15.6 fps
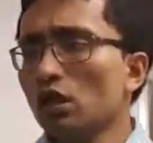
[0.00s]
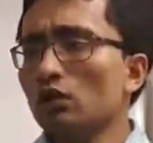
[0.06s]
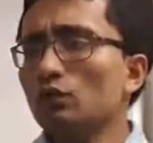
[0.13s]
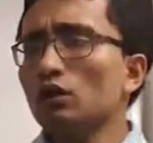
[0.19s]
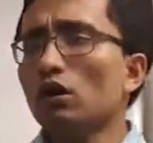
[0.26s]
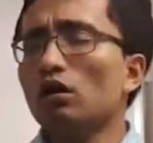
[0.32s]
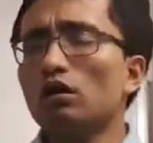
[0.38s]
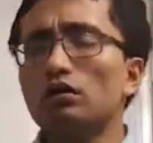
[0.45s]

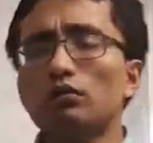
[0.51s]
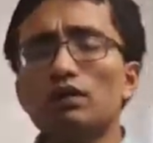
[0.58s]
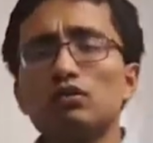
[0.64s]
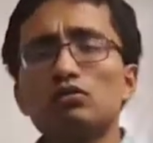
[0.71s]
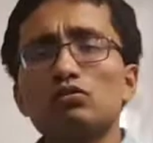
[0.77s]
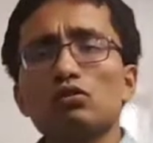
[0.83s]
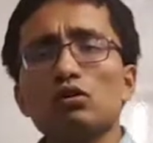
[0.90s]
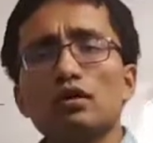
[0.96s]
we
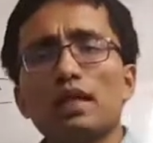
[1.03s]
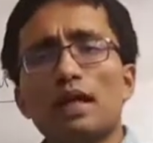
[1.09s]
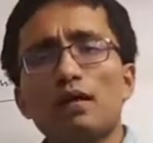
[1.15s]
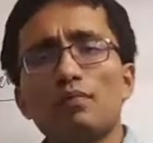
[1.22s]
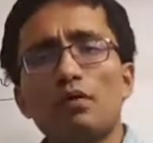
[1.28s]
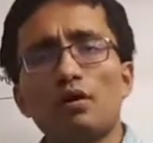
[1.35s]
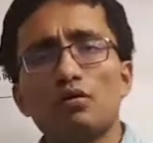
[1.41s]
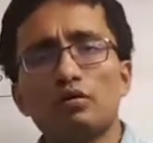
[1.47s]
always talk
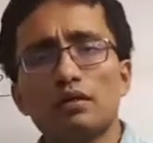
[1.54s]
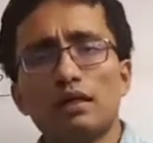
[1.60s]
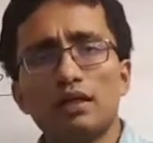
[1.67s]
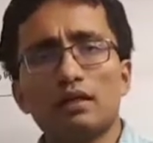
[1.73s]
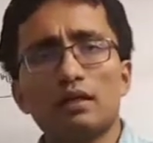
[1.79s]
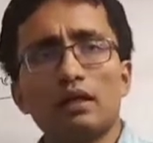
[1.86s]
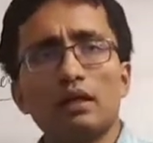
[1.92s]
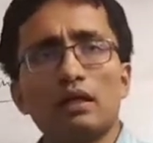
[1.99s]
about
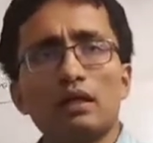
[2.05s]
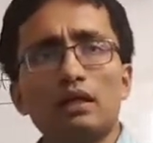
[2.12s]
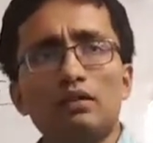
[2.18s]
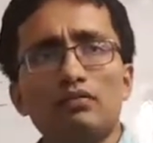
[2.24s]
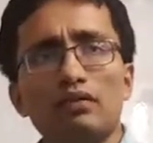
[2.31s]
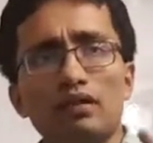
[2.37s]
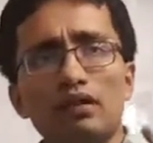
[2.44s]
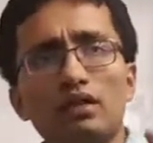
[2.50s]
that
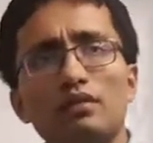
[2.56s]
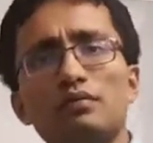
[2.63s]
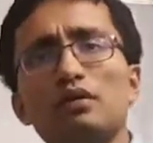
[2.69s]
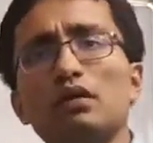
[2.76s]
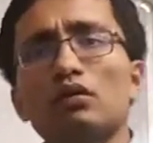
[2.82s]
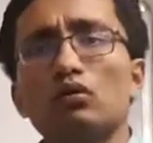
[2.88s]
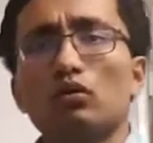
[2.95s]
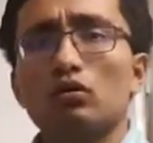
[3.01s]
even if
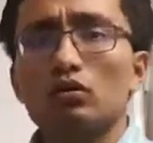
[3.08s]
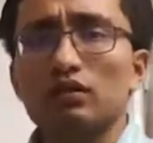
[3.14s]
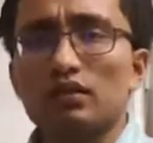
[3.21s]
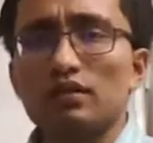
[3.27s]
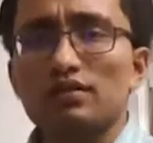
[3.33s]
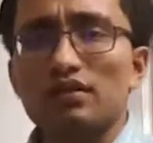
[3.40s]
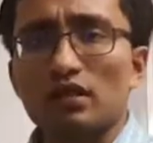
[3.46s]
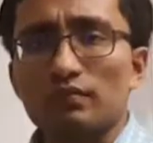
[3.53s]
the growth
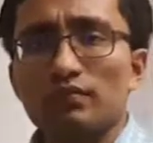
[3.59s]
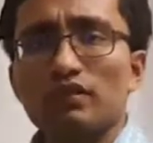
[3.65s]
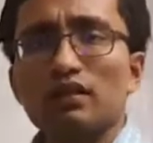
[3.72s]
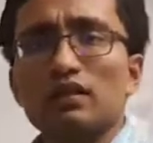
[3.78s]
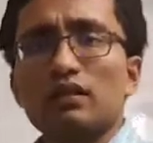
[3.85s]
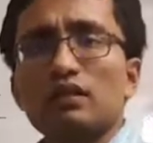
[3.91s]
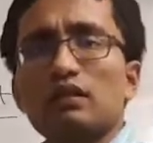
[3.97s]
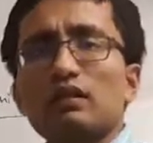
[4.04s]
is
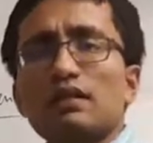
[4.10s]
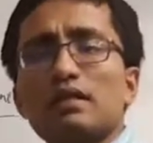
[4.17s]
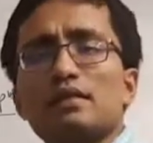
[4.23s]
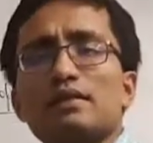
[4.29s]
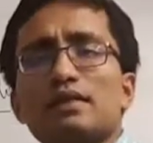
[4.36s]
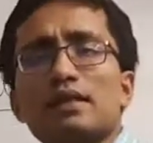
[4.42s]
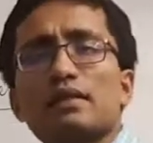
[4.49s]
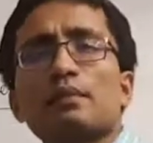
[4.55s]
something,
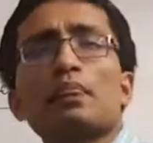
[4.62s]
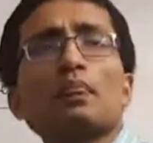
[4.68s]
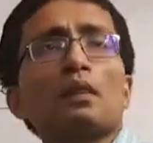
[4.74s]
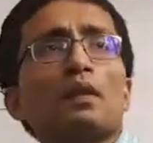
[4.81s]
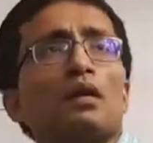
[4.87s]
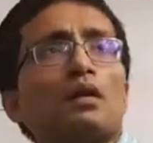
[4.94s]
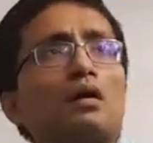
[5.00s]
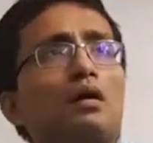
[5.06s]
let's say,
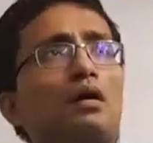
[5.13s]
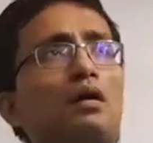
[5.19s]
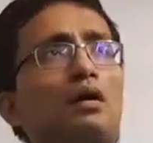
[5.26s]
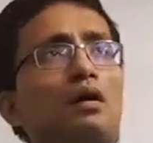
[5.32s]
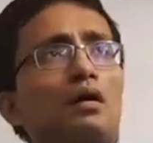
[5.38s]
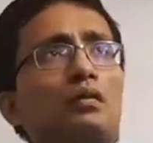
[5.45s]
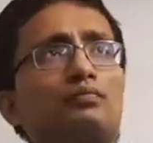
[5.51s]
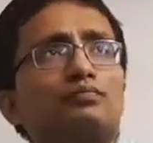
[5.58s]

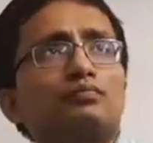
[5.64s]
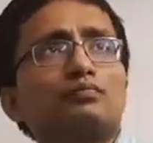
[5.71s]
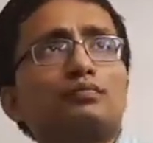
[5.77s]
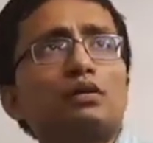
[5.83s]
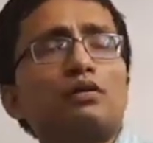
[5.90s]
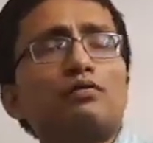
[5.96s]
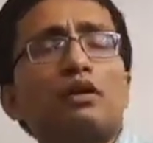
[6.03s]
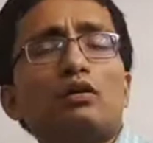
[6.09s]

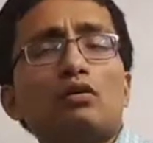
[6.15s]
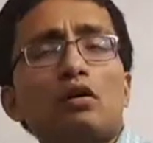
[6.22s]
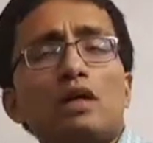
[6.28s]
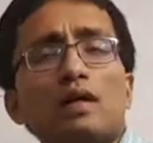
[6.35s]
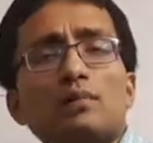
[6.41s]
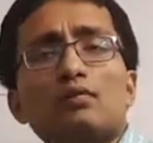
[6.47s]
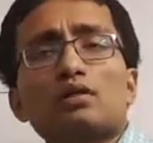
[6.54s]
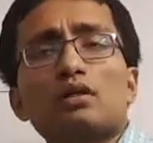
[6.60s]
if I talk
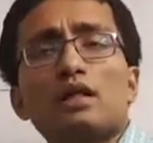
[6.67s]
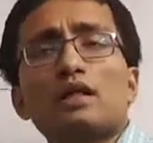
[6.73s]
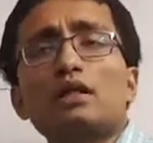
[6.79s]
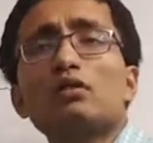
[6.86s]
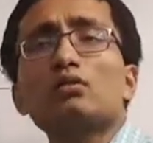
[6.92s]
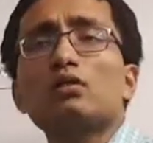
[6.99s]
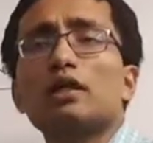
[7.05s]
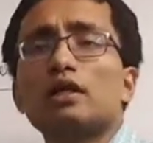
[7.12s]
about the
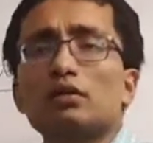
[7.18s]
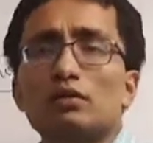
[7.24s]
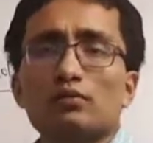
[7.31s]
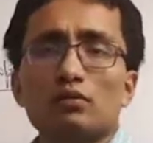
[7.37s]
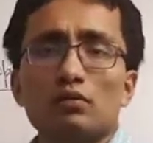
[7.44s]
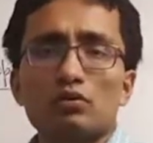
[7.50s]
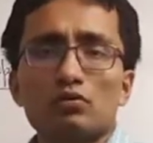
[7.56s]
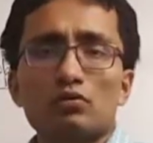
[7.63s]
Hindu rate
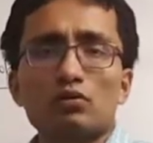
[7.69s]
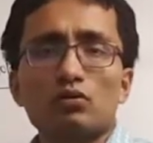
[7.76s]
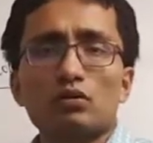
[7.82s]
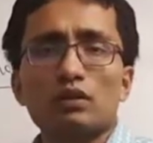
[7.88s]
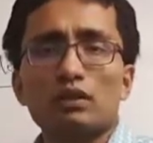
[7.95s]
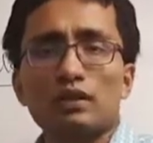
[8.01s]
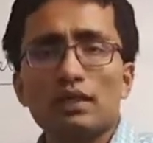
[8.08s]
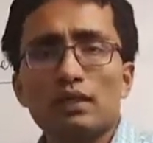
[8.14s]
of growth,
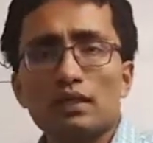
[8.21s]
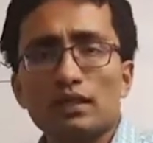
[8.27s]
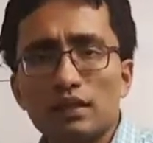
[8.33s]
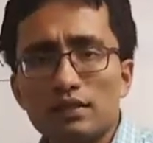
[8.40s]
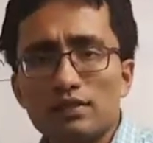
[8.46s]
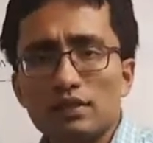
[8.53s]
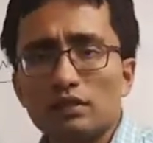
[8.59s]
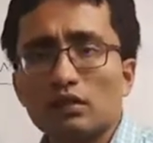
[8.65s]
so there
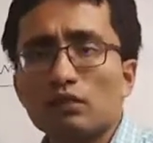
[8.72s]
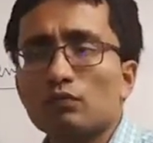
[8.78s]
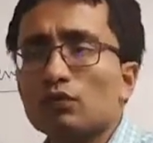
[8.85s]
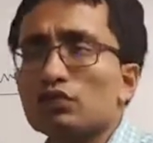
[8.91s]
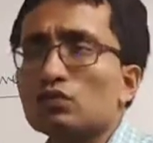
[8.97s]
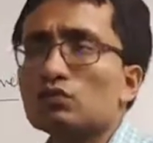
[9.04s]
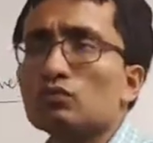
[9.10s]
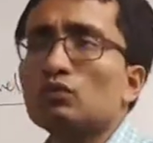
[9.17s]
is a term
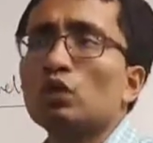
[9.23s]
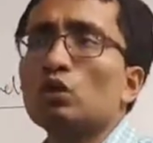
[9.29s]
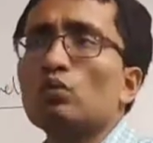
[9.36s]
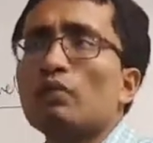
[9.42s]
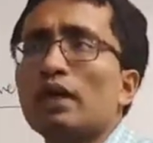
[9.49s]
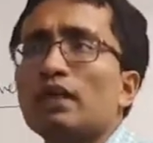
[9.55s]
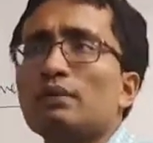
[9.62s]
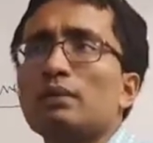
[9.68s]
which you
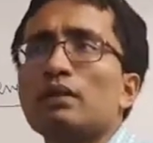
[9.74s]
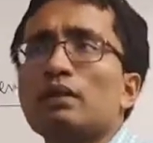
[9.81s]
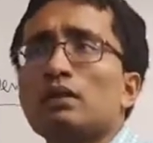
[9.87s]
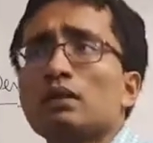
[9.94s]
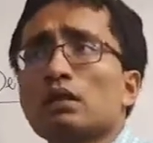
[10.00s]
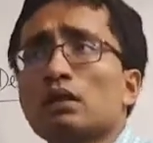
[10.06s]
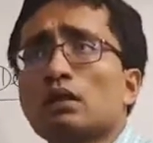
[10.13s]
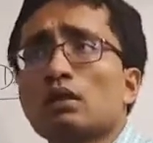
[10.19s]
might
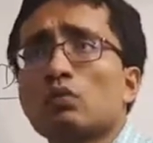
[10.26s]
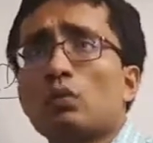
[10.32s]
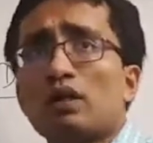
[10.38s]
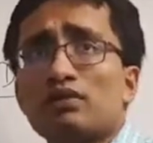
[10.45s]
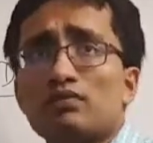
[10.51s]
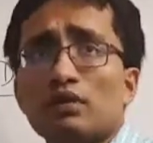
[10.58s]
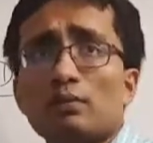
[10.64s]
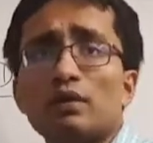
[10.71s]
be
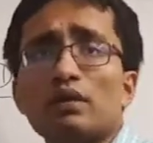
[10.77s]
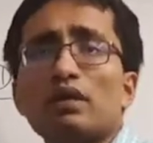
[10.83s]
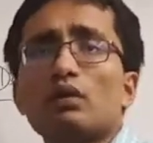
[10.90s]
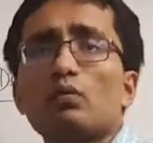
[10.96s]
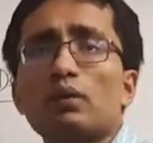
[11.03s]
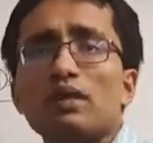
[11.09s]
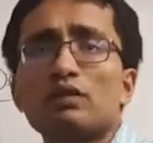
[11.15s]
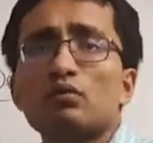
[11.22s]
quite
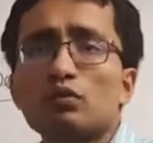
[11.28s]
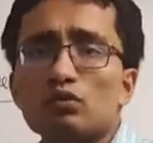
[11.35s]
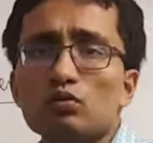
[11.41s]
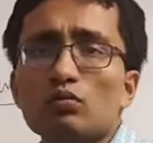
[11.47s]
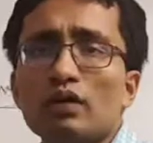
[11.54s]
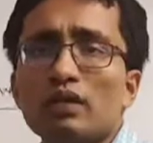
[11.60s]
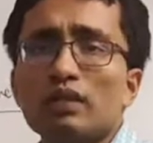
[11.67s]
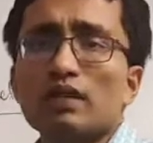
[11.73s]
familiar with, which
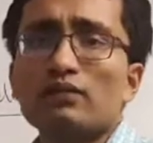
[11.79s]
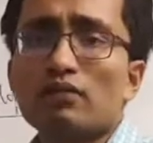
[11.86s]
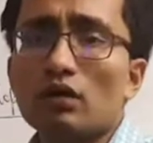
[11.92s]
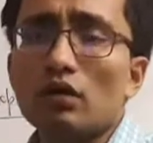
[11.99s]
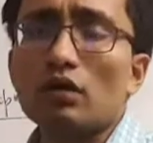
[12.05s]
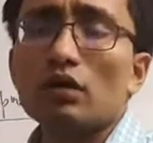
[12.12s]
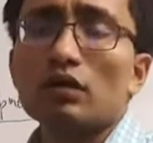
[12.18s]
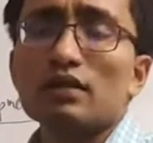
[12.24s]
you might have
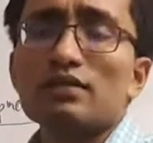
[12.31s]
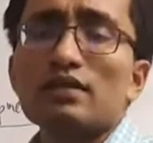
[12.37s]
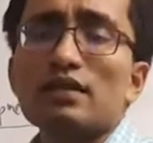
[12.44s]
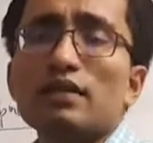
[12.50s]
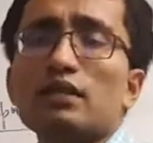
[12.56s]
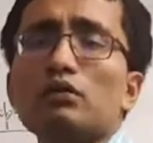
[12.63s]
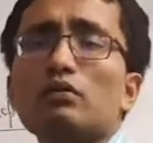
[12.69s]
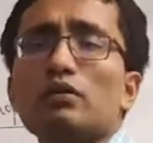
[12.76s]
heard, is the
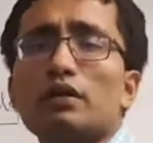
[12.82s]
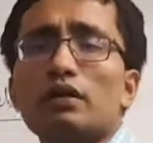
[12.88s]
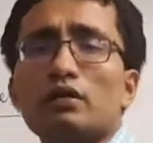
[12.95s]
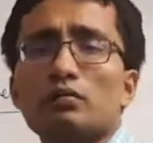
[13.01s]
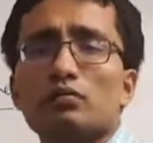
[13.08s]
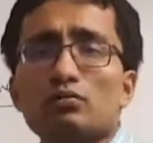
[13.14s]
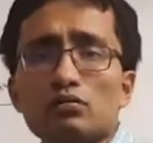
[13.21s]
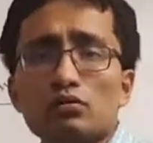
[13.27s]
Hindu rate
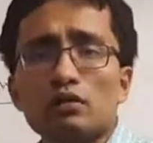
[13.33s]
of growth.